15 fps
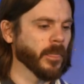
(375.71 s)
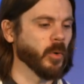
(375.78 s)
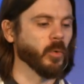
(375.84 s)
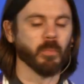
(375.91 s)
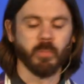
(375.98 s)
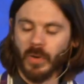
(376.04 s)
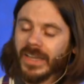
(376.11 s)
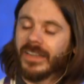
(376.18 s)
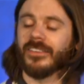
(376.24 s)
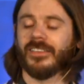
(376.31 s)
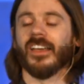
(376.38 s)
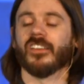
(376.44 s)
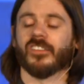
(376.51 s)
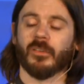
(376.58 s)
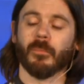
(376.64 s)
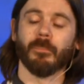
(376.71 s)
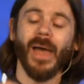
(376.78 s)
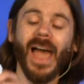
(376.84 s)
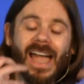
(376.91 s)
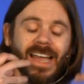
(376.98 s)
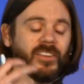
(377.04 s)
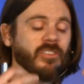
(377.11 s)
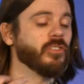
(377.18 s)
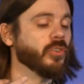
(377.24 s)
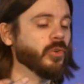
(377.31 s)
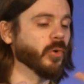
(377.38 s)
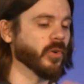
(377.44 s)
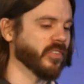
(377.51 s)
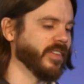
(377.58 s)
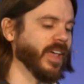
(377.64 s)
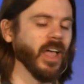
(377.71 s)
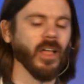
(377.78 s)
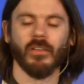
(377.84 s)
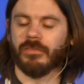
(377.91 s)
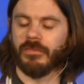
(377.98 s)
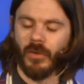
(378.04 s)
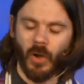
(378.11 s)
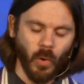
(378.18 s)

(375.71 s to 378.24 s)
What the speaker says: who brings us back to yourself